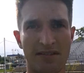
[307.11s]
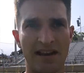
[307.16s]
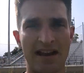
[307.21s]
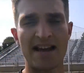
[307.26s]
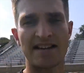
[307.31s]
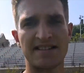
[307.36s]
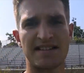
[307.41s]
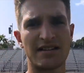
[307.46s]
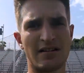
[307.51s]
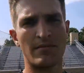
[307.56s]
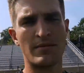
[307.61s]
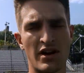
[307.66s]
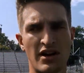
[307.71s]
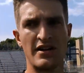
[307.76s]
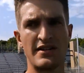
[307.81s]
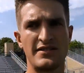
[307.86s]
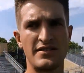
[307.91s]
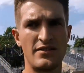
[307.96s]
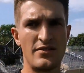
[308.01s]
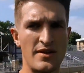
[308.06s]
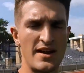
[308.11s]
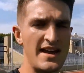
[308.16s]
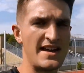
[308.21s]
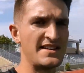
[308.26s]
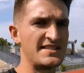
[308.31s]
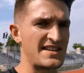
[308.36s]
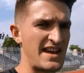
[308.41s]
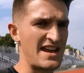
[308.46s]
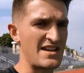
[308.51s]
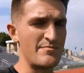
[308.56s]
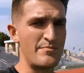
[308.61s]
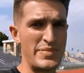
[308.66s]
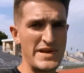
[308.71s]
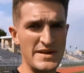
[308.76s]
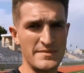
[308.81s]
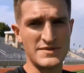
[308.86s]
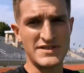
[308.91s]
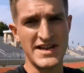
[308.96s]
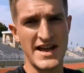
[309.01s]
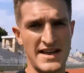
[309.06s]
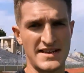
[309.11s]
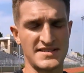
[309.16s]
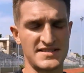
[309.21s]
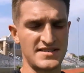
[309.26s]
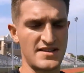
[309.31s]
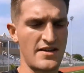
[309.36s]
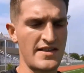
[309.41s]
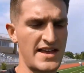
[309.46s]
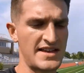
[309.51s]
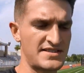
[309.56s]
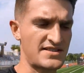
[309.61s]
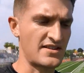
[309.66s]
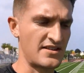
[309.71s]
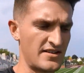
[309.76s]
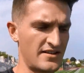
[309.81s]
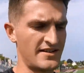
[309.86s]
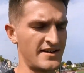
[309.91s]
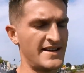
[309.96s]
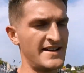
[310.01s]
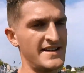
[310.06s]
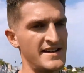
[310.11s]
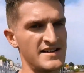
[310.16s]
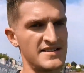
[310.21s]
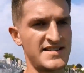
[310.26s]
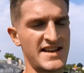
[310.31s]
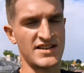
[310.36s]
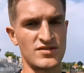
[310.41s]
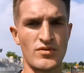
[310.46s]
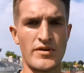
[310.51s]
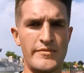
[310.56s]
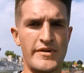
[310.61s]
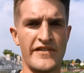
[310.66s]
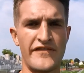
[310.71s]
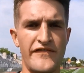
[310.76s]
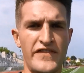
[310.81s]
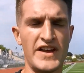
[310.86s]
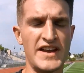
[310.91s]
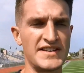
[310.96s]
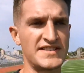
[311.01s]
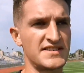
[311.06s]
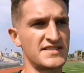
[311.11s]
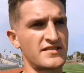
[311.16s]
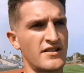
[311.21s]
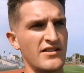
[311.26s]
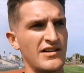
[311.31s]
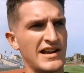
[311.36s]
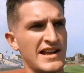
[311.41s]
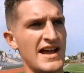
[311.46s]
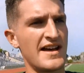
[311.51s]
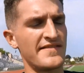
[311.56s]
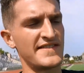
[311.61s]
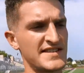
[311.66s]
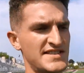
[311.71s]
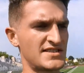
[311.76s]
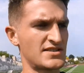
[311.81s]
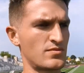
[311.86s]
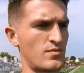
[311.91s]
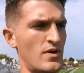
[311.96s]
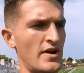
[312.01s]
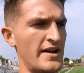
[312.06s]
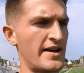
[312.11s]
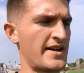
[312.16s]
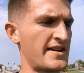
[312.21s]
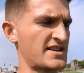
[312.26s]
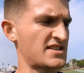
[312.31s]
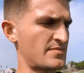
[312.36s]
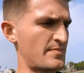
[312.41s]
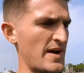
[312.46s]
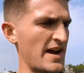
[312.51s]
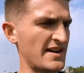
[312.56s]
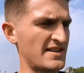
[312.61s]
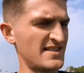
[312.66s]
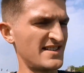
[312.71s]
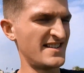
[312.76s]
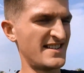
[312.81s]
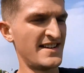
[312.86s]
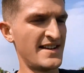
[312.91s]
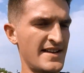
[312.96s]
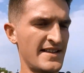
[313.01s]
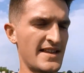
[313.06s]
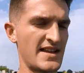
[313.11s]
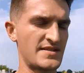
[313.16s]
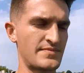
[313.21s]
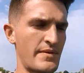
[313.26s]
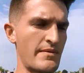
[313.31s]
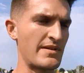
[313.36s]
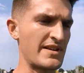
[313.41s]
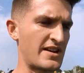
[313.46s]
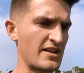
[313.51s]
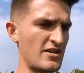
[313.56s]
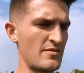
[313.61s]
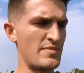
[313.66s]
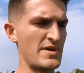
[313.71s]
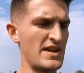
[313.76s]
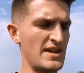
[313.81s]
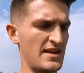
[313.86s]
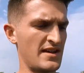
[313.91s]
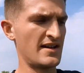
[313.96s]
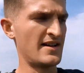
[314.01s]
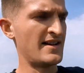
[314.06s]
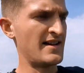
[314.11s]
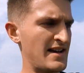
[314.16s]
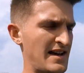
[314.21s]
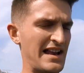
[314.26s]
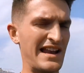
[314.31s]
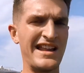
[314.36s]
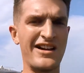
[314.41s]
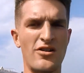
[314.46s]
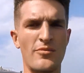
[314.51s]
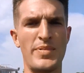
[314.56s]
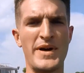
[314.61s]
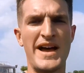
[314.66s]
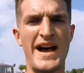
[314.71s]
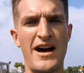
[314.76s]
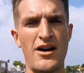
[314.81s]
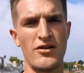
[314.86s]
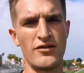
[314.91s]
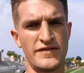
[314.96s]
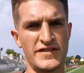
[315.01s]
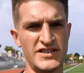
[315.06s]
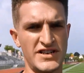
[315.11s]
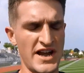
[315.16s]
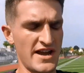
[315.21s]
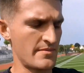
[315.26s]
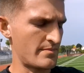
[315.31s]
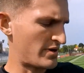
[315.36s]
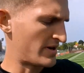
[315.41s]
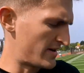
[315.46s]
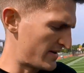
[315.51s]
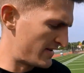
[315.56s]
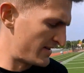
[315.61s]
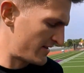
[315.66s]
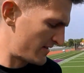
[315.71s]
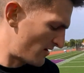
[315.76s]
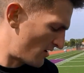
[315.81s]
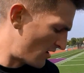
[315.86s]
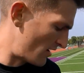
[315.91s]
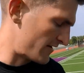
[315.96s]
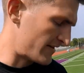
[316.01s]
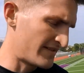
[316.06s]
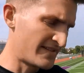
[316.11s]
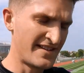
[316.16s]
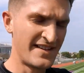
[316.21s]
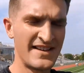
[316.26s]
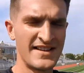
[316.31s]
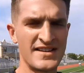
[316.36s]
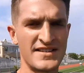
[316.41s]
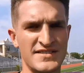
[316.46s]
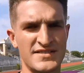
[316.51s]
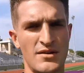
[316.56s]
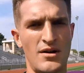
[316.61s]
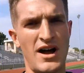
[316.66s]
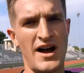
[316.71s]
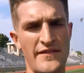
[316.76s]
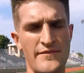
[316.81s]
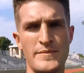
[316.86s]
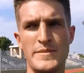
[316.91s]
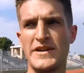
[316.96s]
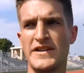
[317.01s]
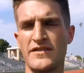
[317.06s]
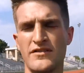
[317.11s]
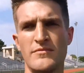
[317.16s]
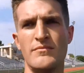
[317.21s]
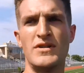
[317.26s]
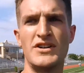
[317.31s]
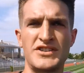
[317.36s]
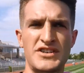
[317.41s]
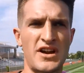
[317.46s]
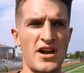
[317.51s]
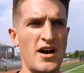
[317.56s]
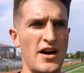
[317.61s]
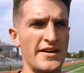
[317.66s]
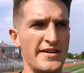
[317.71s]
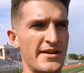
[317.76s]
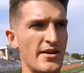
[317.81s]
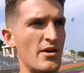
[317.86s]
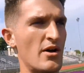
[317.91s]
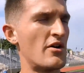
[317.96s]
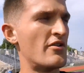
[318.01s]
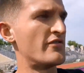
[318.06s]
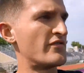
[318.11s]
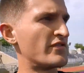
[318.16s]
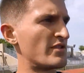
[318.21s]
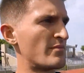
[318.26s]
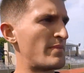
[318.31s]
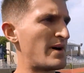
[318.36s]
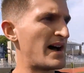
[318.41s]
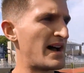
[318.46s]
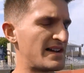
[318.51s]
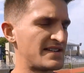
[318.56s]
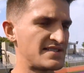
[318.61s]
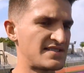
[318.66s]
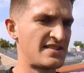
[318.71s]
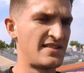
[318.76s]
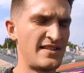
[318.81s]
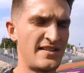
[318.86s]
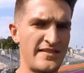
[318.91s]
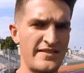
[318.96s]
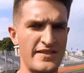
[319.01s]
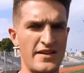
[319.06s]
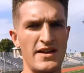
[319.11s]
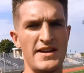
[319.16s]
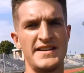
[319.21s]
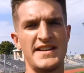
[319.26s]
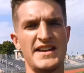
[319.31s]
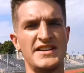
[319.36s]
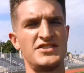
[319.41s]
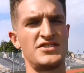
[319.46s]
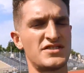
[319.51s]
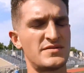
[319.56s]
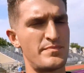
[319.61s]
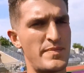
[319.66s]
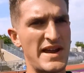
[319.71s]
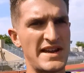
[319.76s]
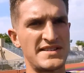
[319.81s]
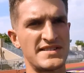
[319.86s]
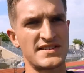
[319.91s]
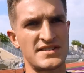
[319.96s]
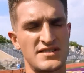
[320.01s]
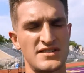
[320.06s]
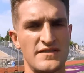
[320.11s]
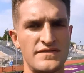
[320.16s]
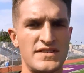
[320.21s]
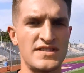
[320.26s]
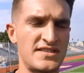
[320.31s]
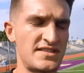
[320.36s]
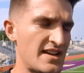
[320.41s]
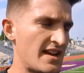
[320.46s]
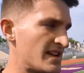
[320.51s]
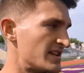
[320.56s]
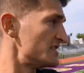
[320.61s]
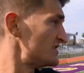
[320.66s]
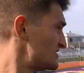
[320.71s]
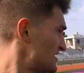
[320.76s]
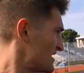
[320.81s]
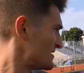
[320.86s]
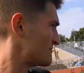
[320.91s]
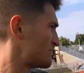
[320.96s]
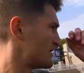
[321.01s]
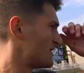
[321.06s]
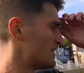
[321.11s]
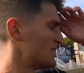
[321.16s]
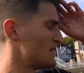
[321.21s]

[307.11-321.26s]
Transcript: the last thing I'm going to do is a beep test. So that's going to test where my fitness is currently at. This is the one I expect that's probably going to be a little bit out of shape on. So I haven't been doing much cardio over the past 30 days, just basic stuff to stay in shape,